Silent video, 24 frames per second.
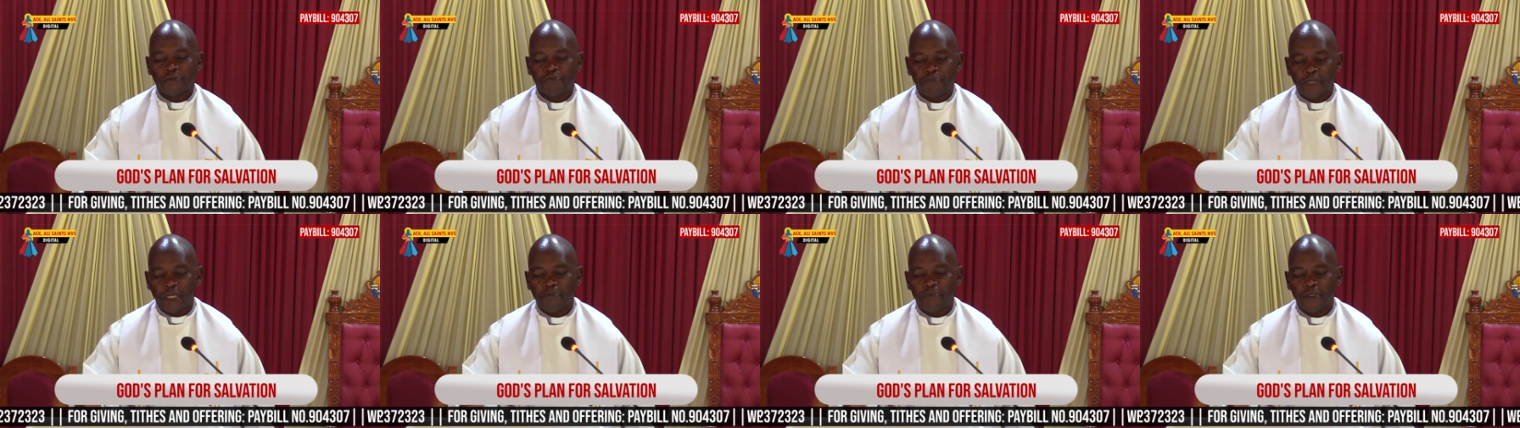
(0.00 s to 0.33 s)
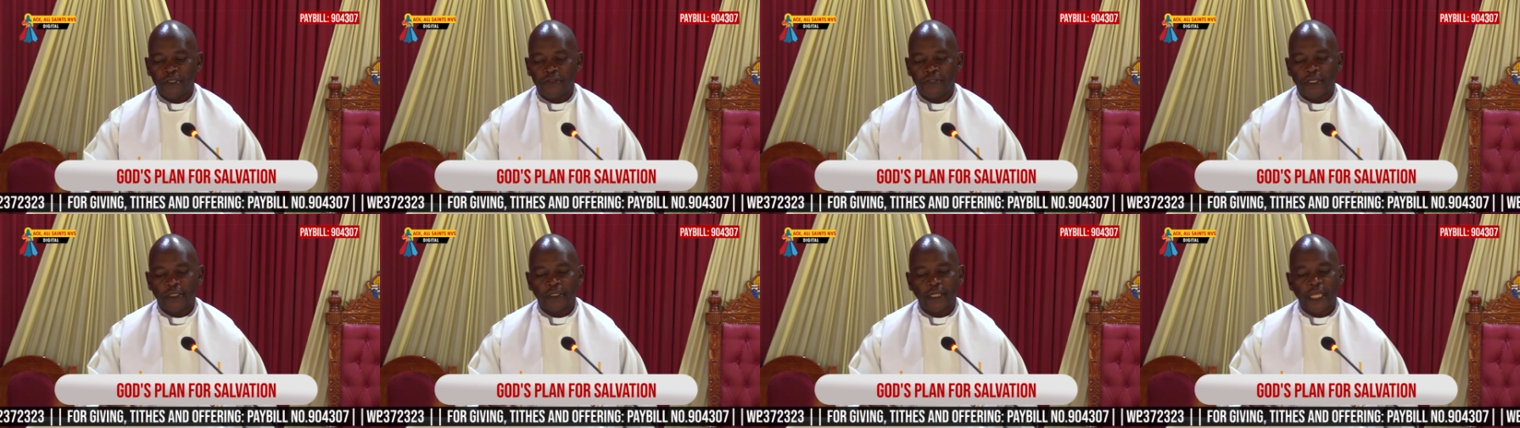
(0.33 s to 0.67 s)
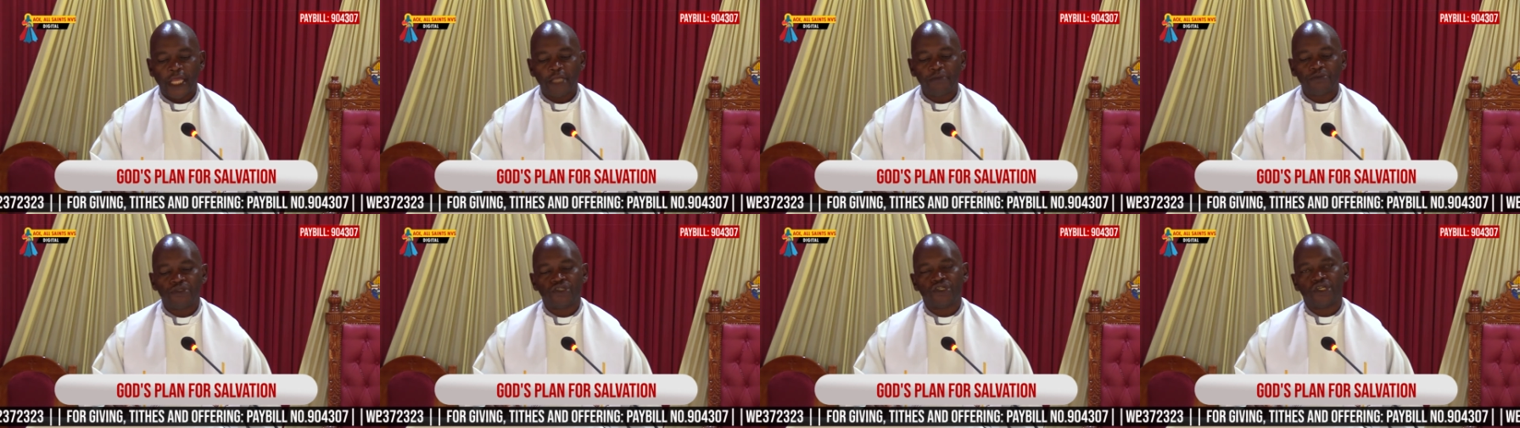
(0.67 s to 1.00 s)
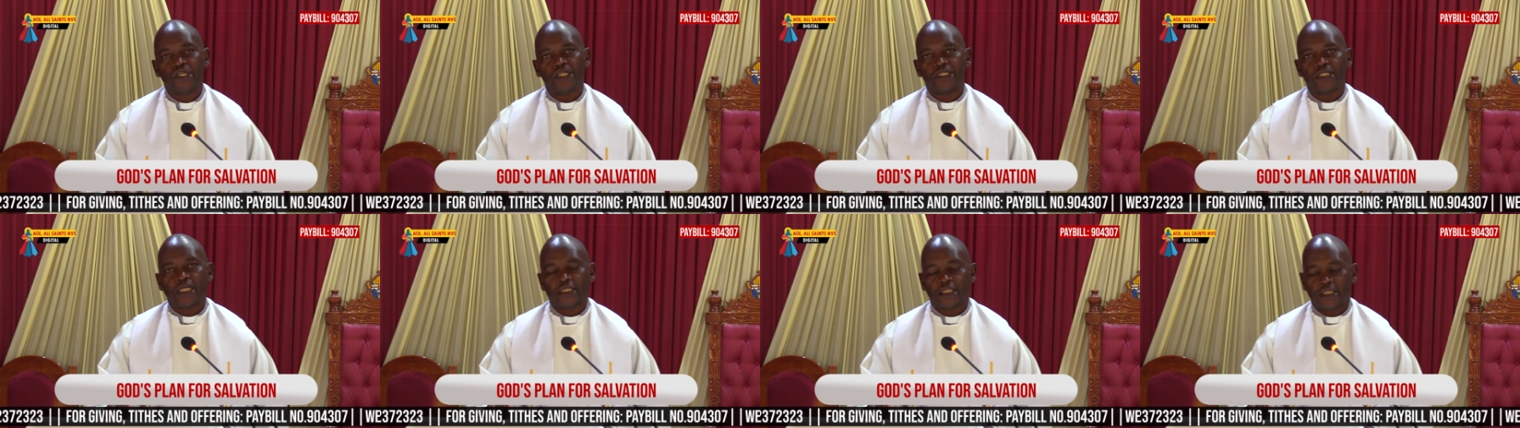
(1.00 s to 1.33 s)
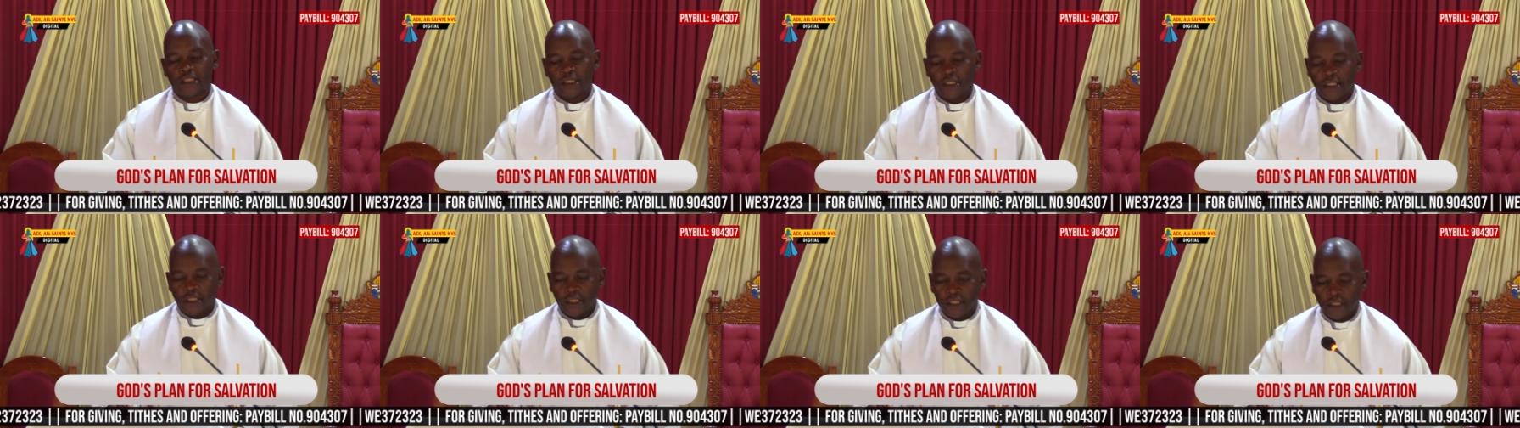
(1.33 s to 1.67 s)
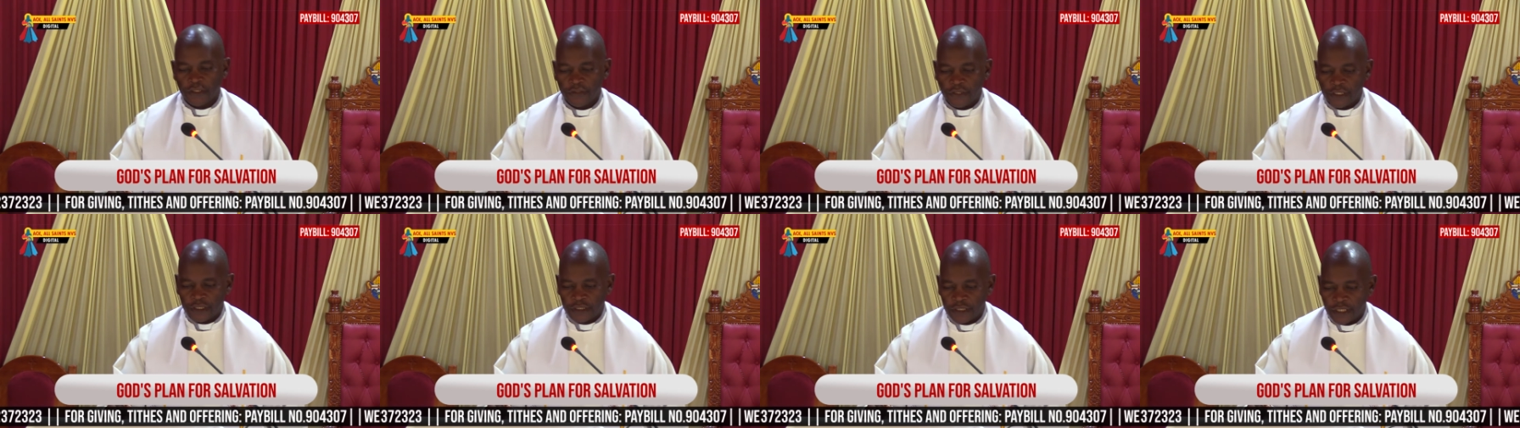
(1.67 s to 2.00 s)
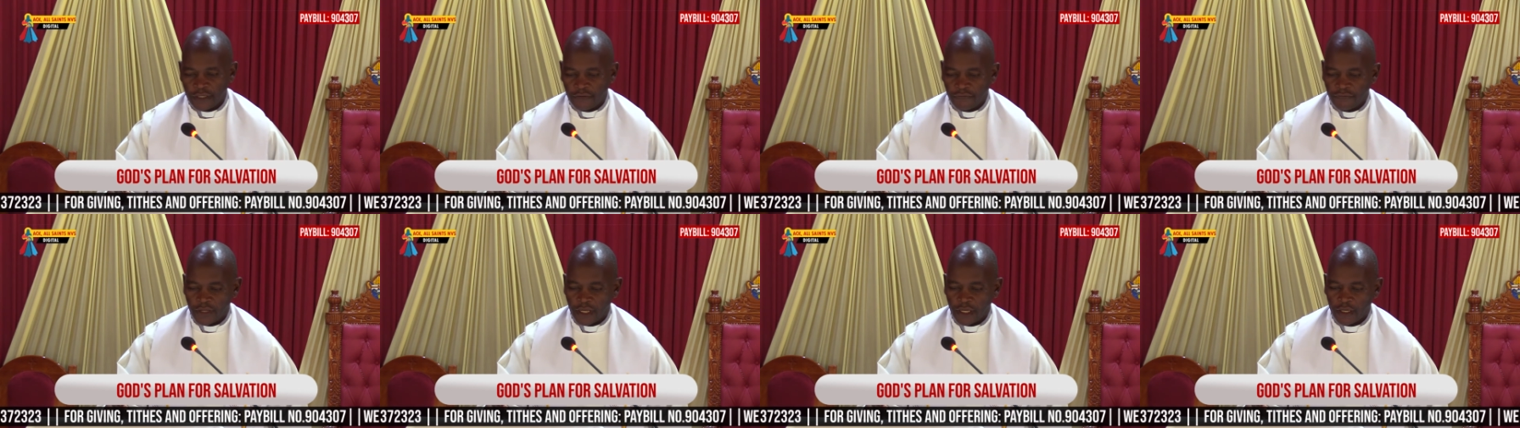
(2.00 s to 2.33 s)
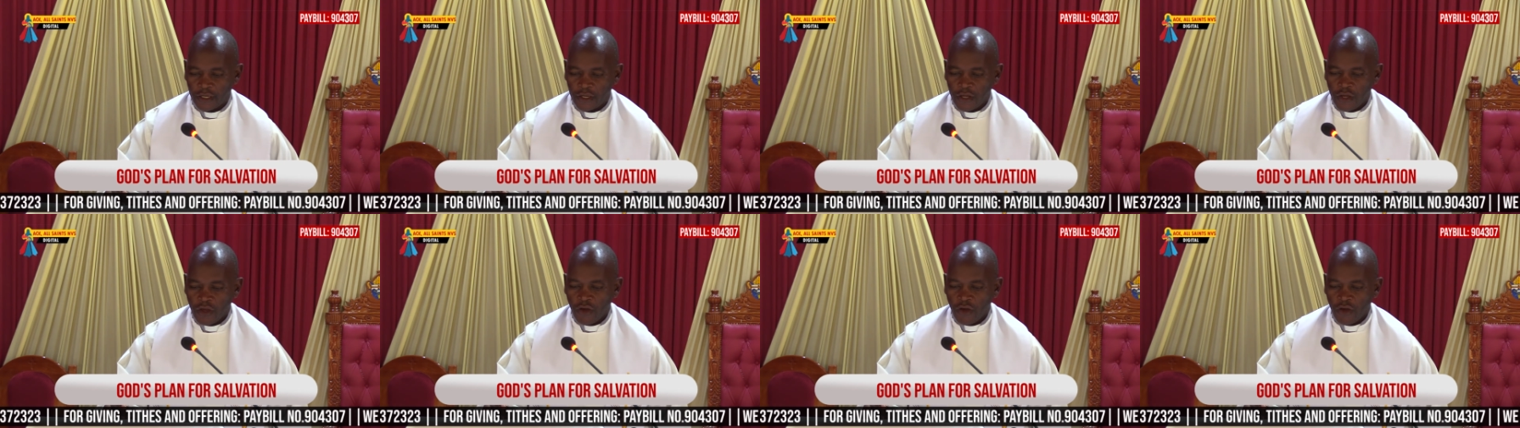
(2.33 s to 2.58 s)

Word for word: baby the name Jesus the Savior.